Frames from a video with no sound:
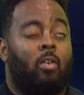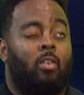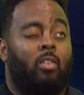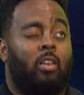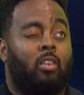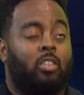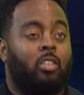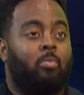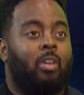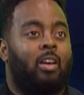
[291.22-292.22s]

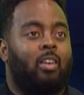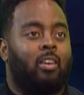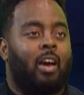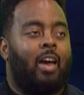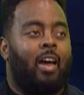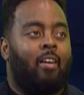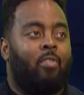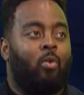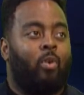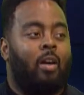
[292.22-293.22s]
leadership that did not
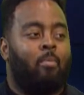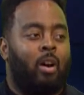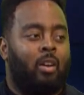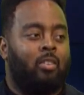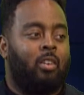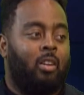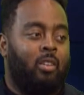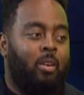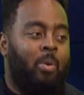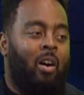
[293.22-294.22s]
have the right mindset
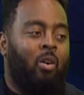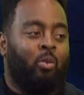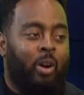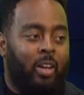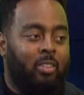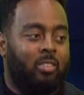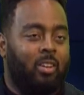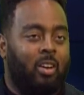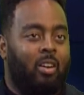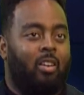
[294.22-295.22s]
about race
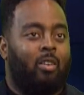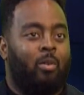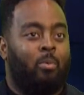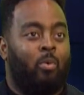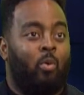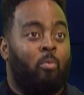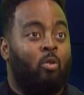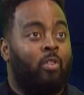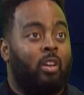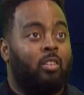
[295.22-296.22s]
were
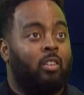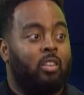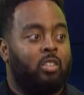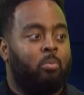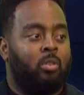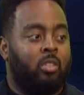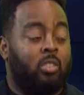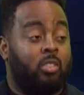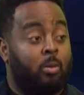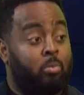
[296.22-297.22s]
moving into leadership
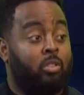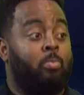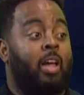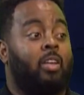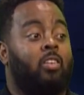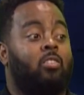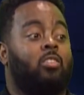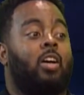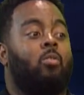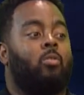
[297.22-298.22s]
positions and pushed Black teachers
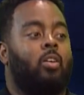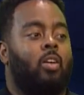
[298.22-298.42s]
out.